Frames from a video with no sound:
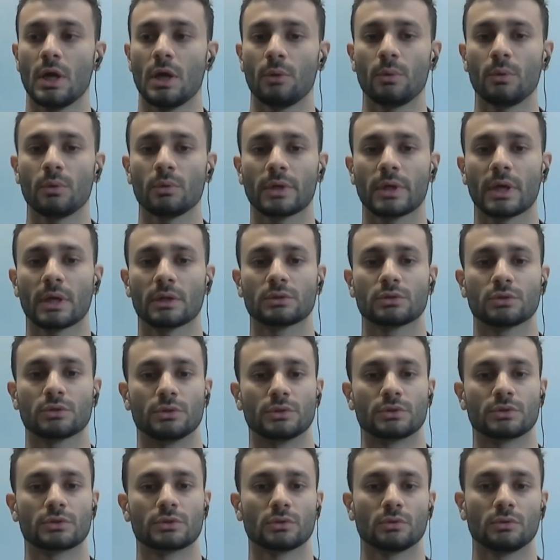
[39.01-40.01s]
We will get to
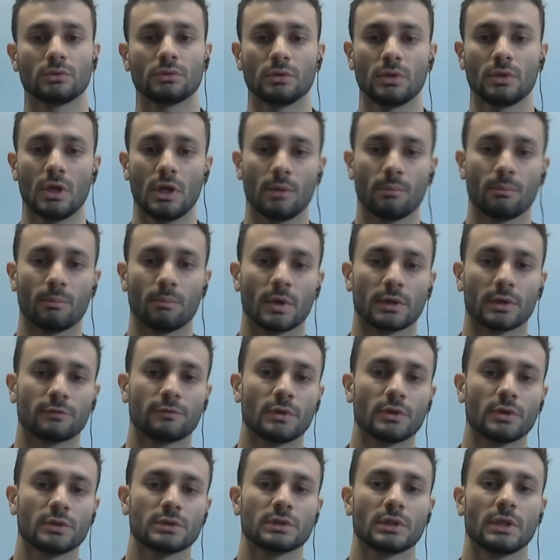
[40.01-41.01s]
it soon, but
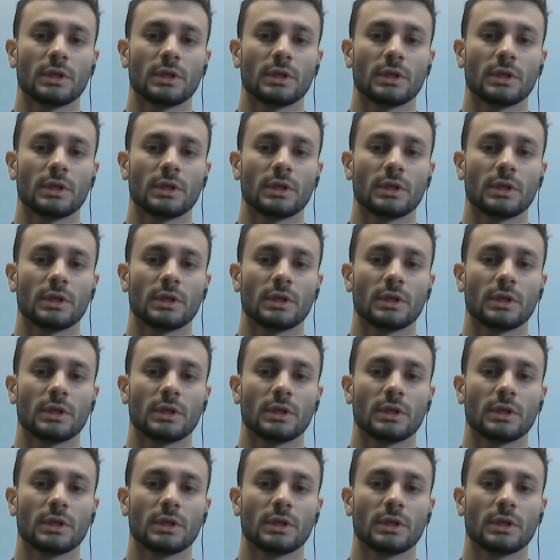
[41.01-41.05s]
first